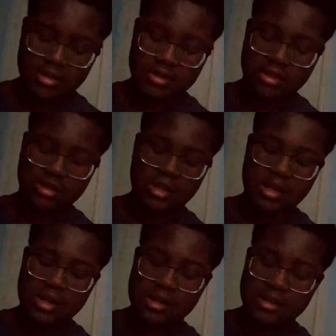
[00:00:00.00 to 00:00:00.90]
and at the
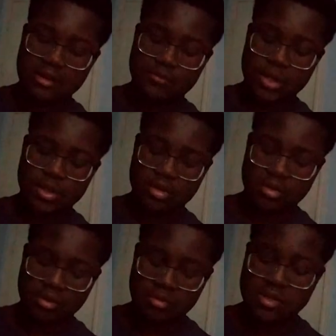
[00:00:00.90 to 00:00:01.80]
end of measure
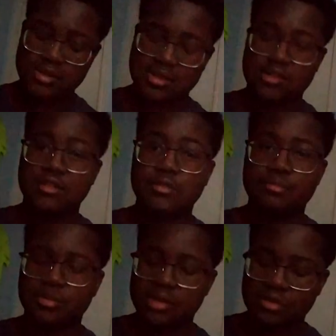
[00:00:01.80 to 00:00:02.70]
3, which ends on an up bow,
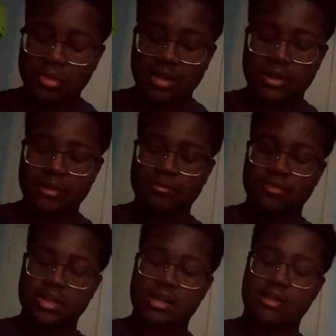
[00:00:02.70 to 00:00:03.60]
by the way,
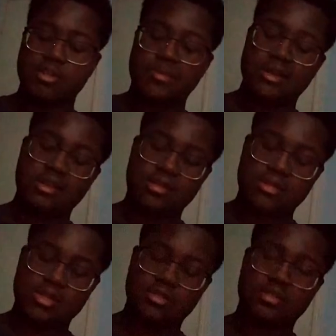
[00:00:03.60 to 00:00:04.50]
it goes back
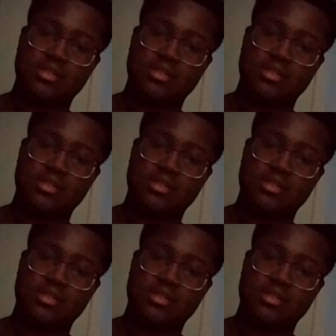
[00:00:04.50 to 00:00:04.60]
to